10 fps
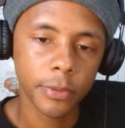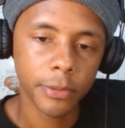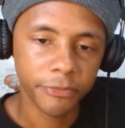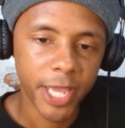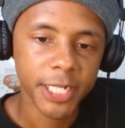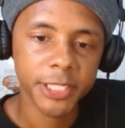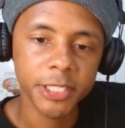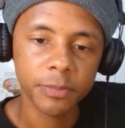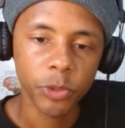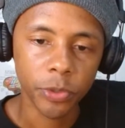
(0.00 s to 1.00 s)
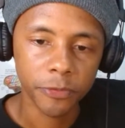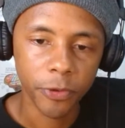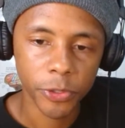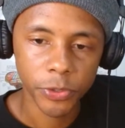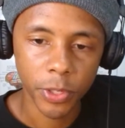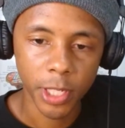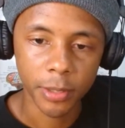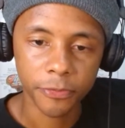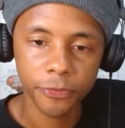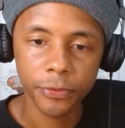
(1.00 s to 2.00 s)
lymphatic system, you want to focus on the
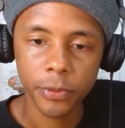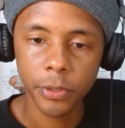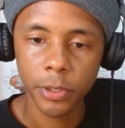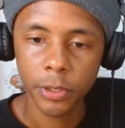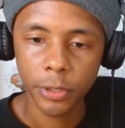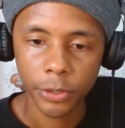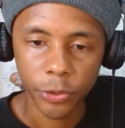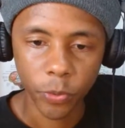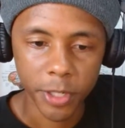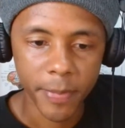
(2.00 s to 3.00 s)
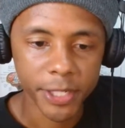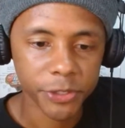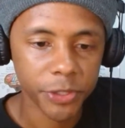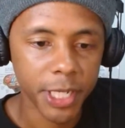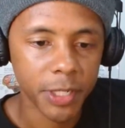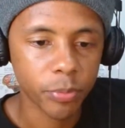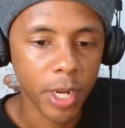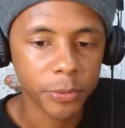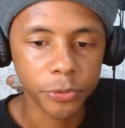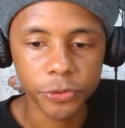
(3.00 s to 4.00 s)
lymph. You want to make sure you're getting the
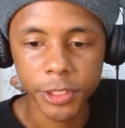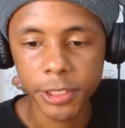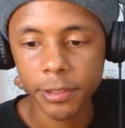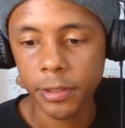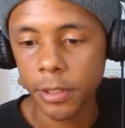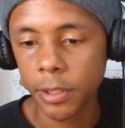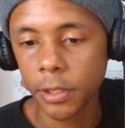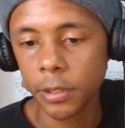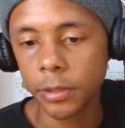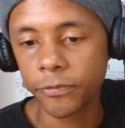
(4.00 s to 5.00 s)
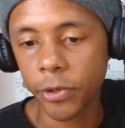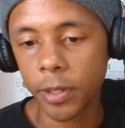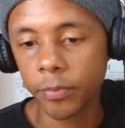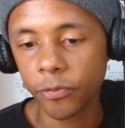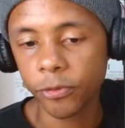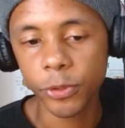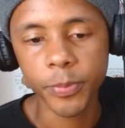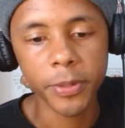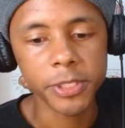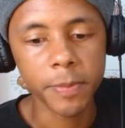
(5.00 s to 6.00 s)
proper nutrition from fruits,
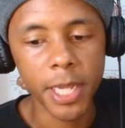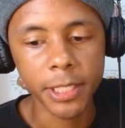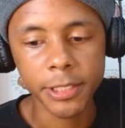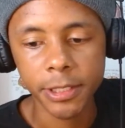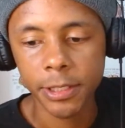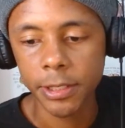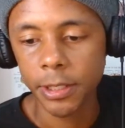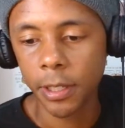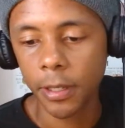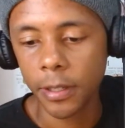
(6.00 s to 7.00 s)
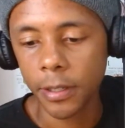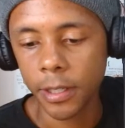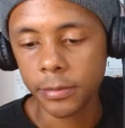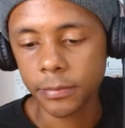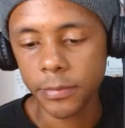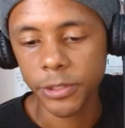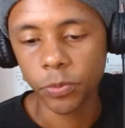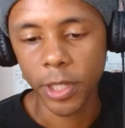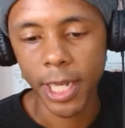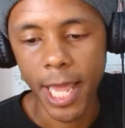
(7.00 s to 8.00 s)
berries, and melons, as
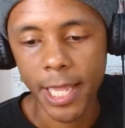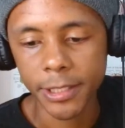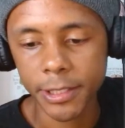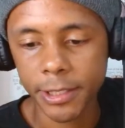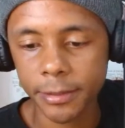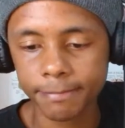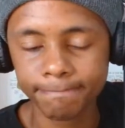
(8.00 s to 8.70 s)
well as,